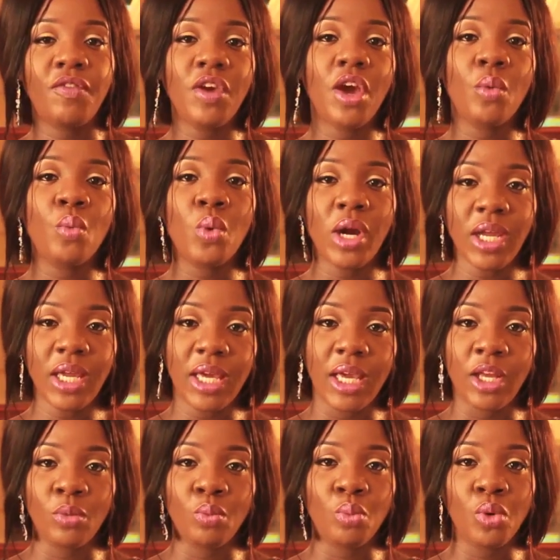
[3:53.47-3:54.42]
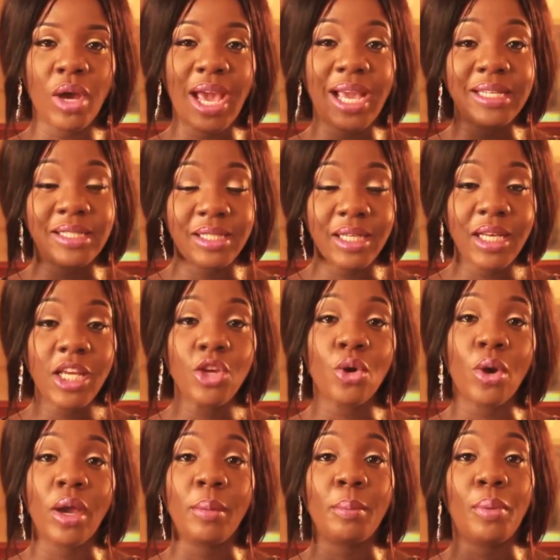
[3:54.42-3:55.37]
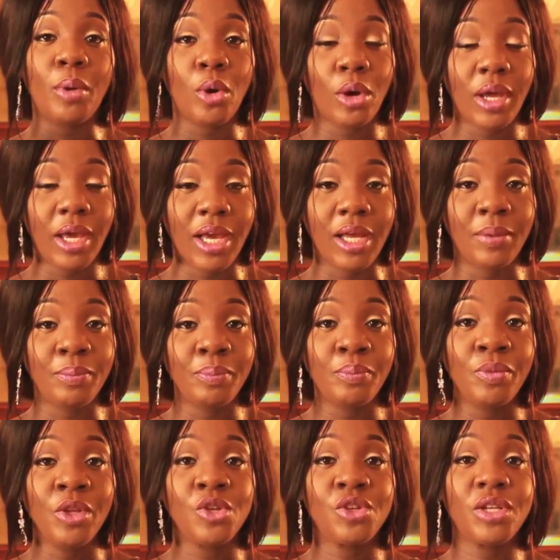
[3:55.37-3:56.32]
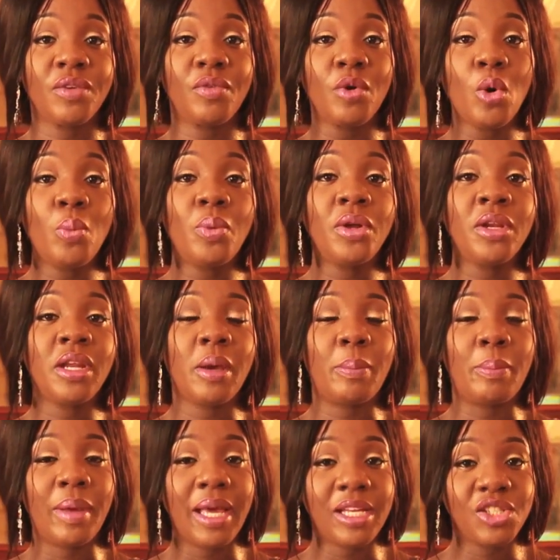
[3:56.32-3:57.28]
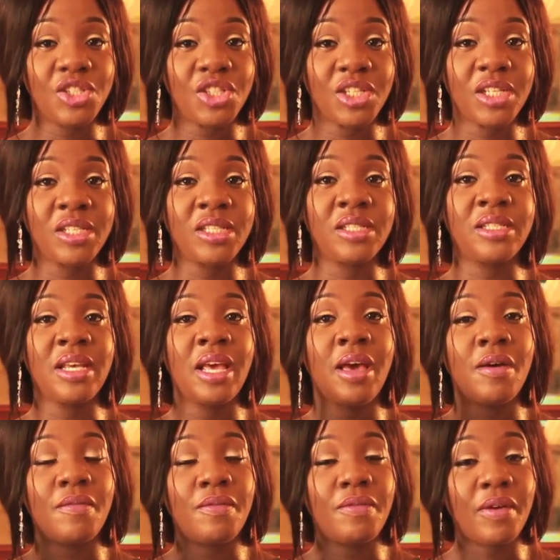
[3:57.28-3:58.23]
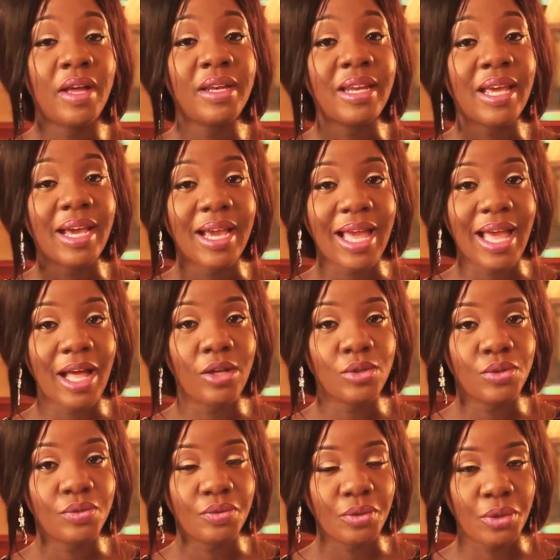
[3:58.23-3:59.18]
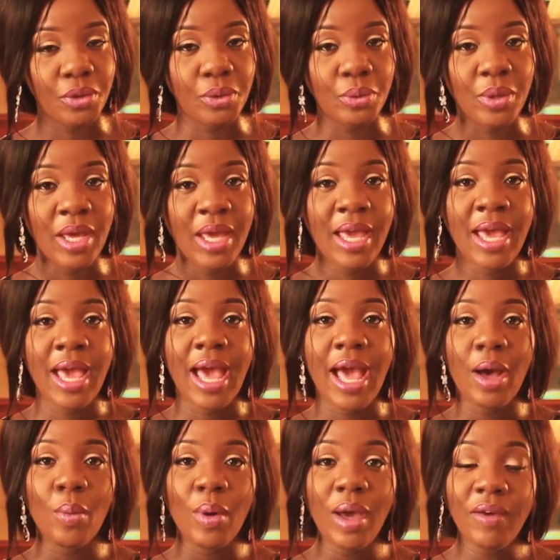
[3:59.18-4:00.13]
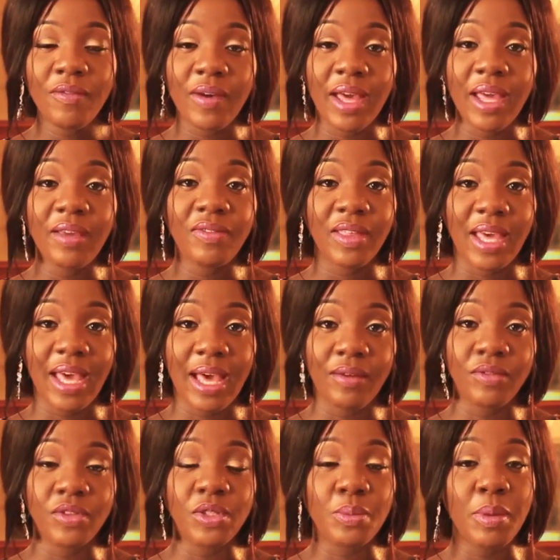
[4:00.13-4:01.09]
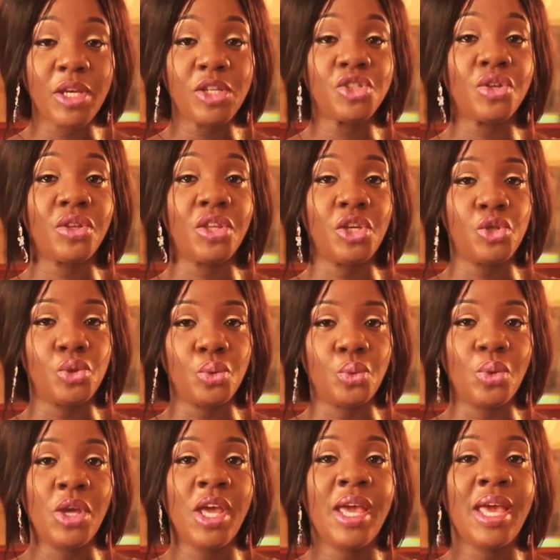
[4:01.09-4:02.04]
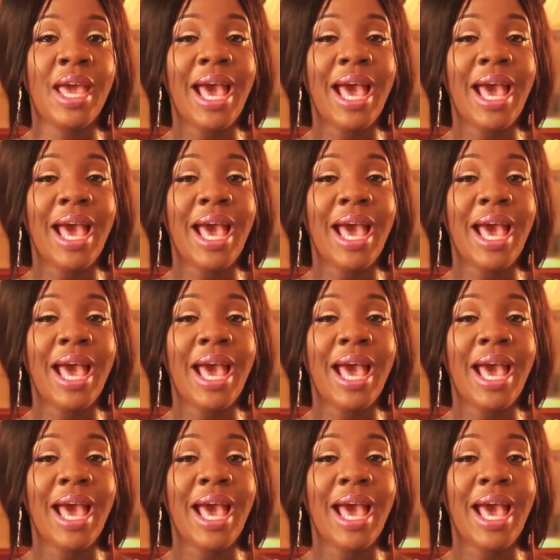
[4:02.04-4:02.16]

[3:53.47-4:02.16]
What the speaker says: If you're working, ideally your employer should have opened a pensions fund account for you. However, if they haven't, to make sure they do.